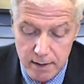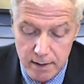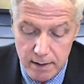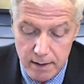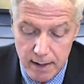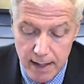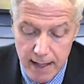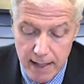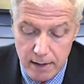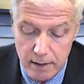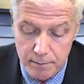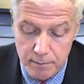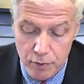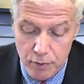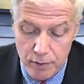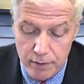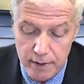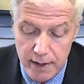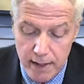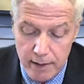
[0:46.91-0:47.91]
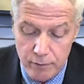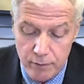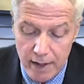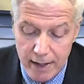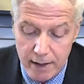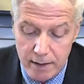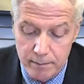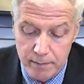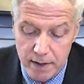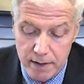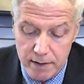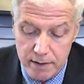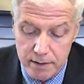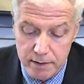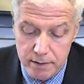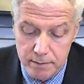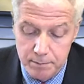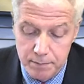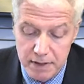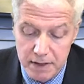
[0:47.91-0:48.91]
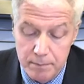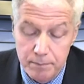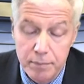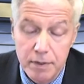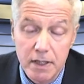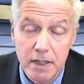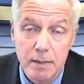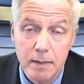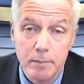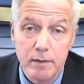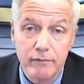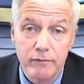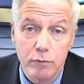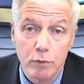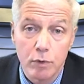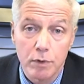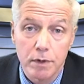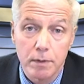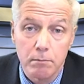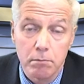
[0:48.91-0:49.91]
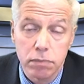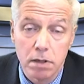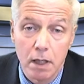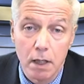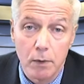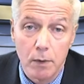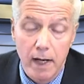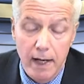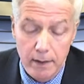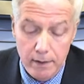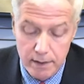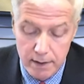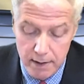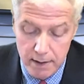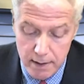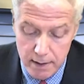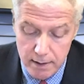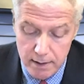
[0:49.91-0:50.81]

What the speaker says: Halliburton had recommended to BP before the blowout